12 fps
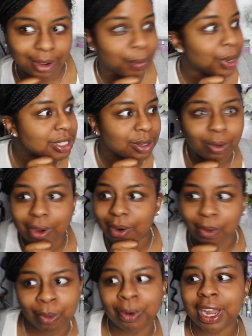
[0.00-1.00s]
what's going
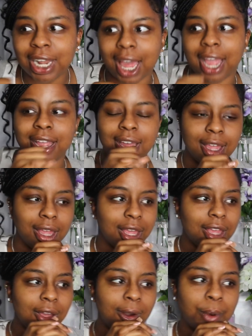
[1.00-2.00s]
on? Like,
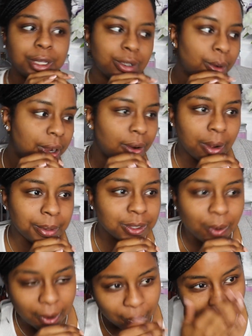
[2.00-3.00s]
what's going on? What's
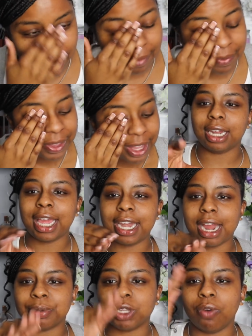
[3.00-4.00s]
going on? The lady
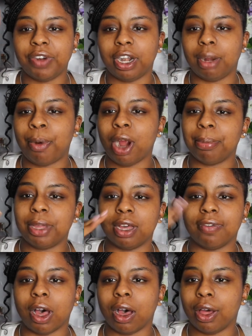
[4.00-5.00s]
that was over the department
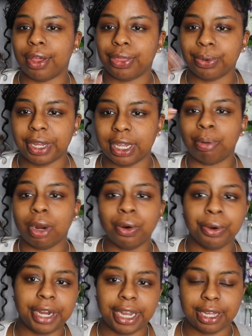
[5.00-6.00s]
of all three
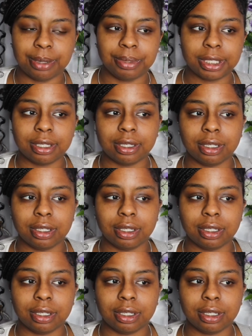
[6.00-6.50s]
programs,